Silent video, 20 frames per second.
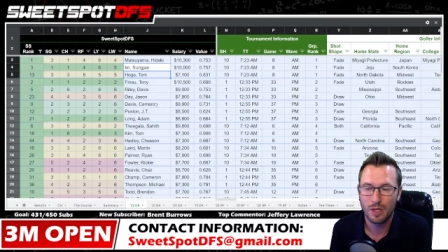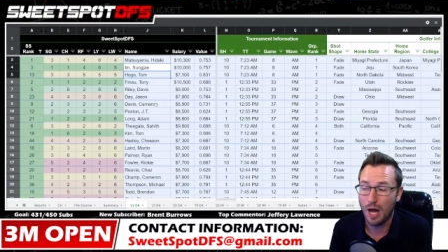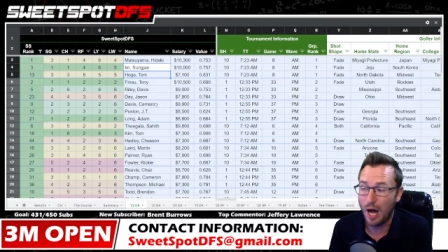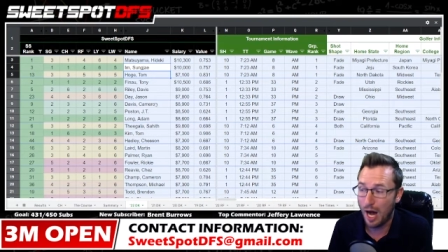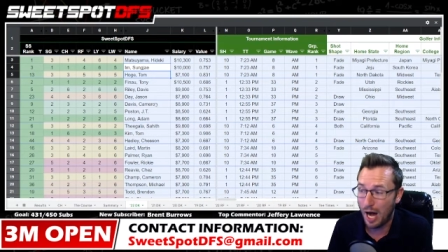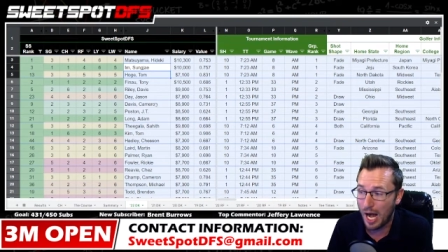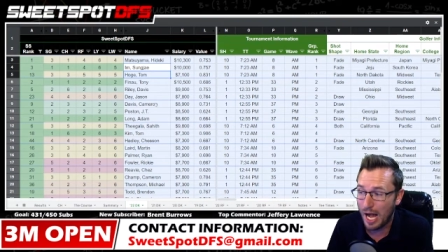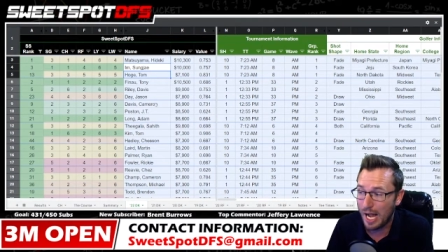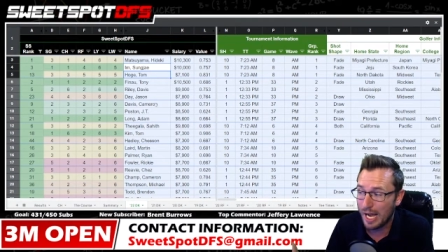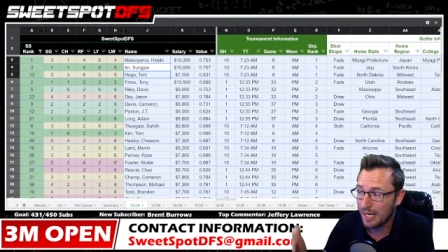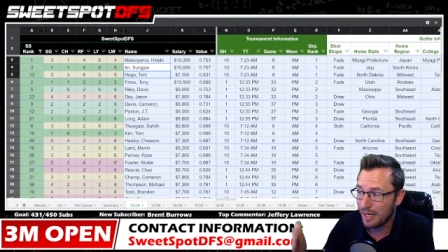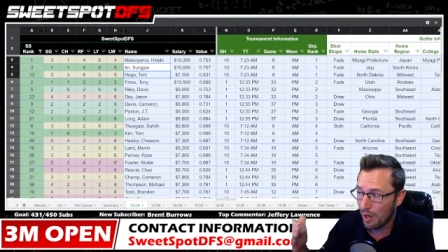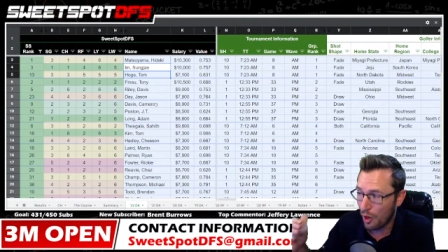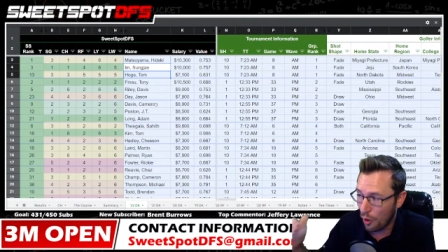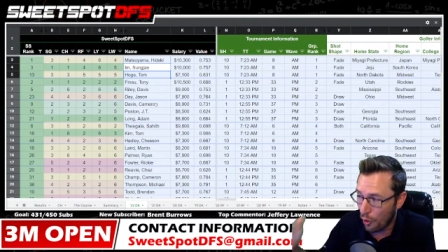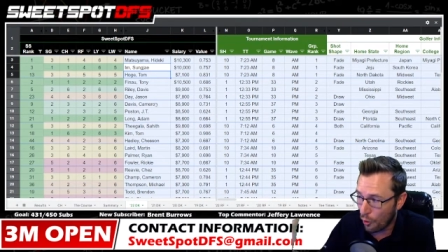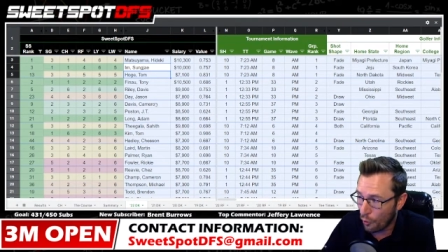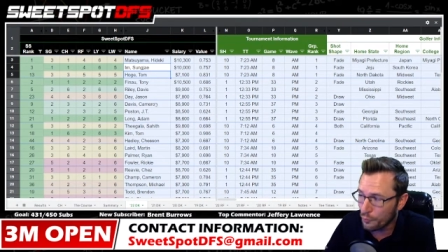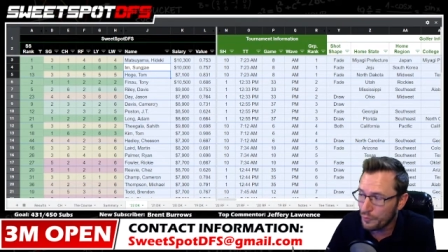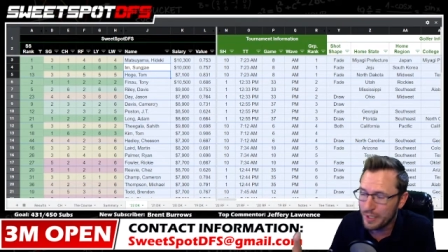I
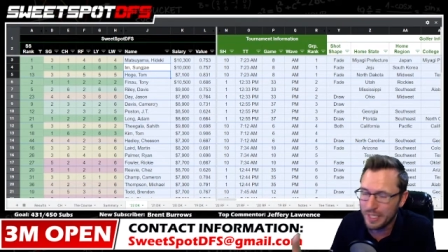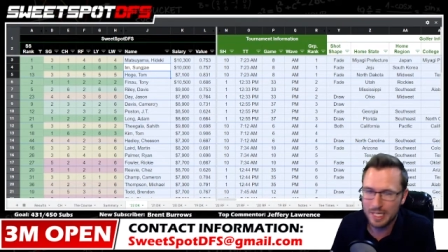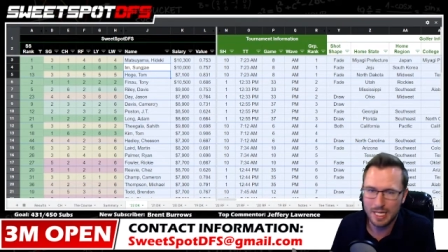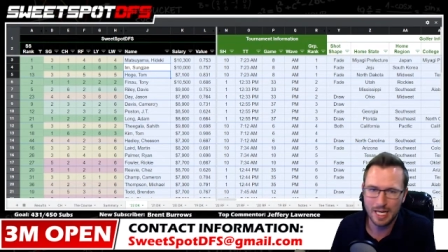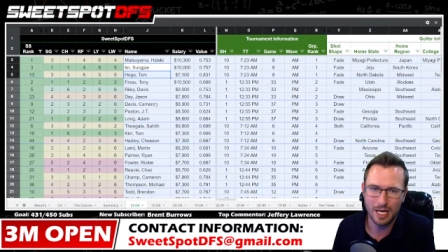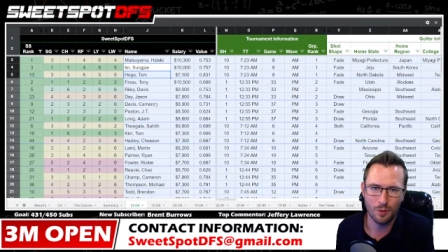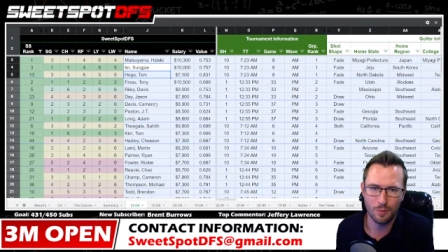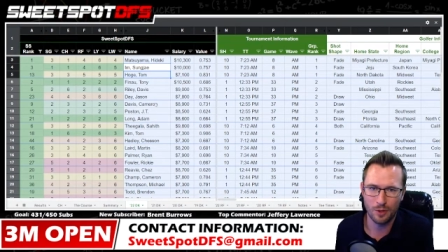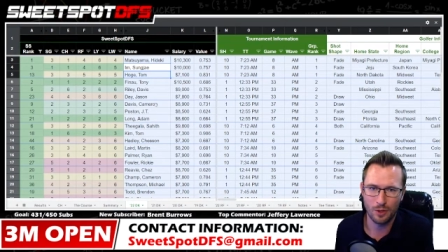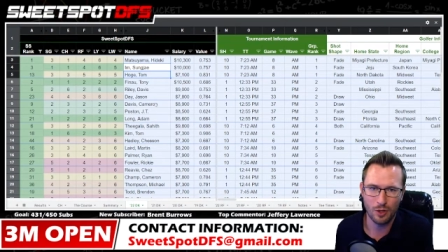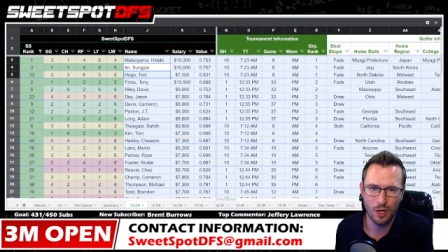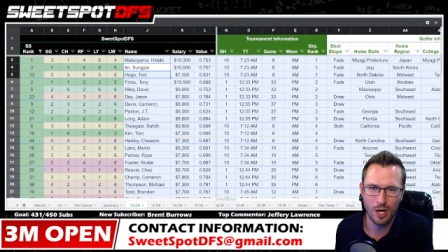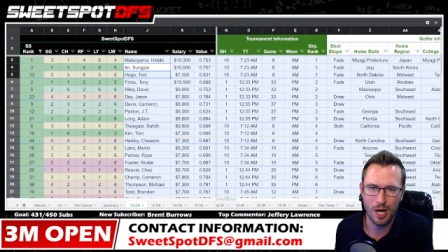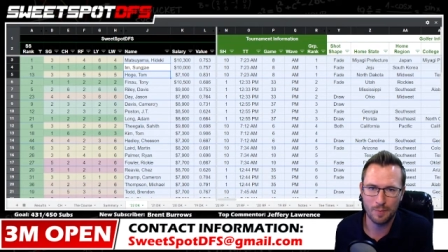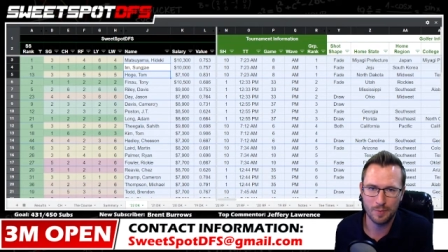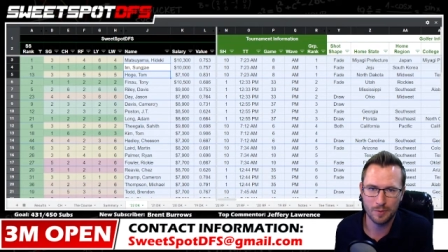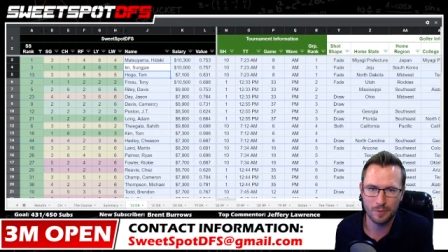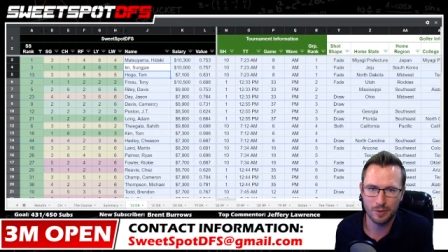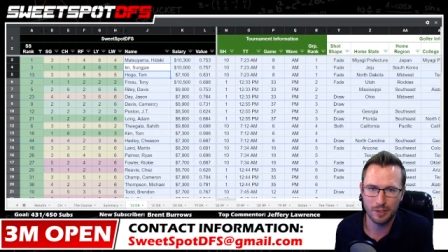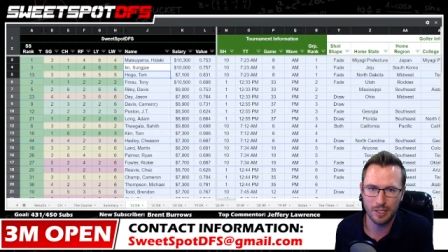only care about
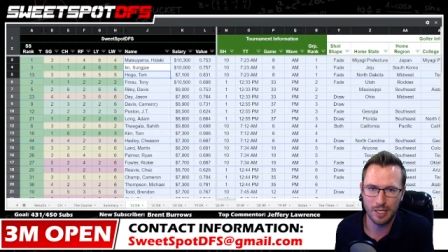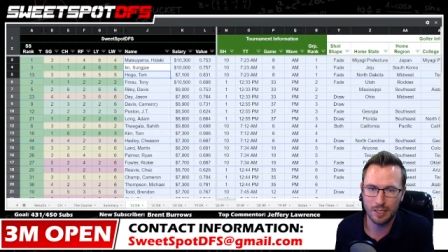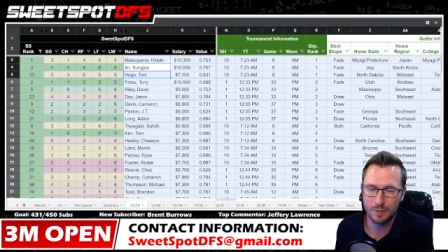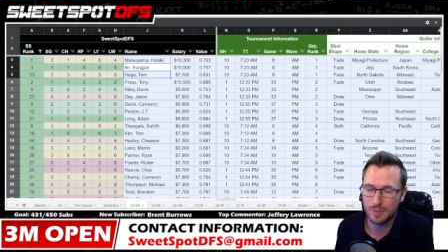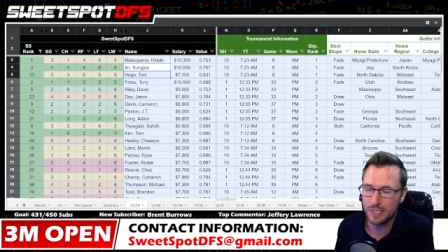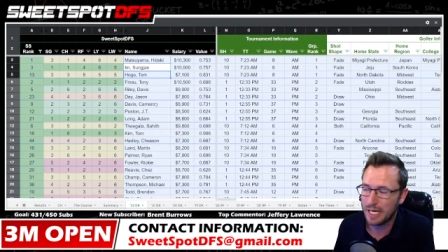optimal lineups.